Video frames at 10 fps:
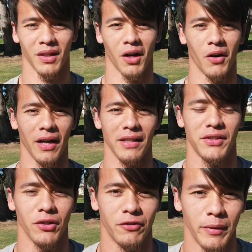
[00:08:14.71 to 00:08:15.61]
All right,
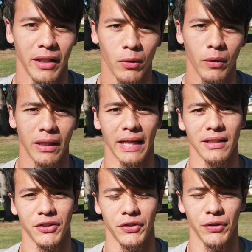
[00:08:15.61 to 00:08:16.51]
so from here, we're gonna
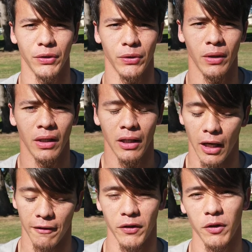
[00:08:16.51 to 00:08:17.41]
get into
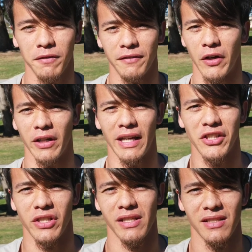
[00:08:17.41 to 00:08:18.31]
a few of the
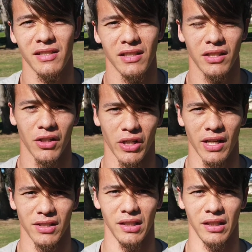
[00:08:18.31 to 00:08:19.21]
variations, such
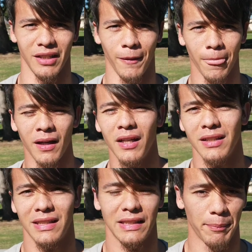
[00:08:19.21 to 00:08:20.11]
as the
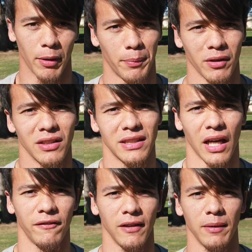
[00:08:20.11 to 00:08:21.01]
step up
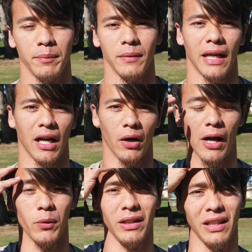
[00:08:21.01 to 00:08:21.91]
side flip. Now,
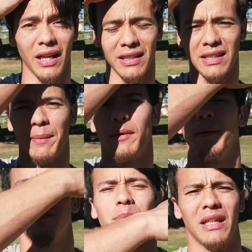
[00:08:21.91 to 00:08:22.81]
I really like step
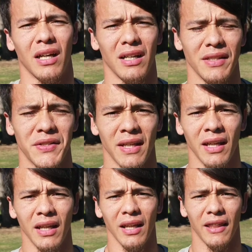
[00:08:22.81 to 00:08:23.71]
ups because
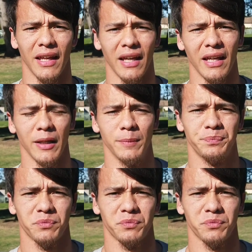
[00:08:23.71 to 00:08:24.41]
they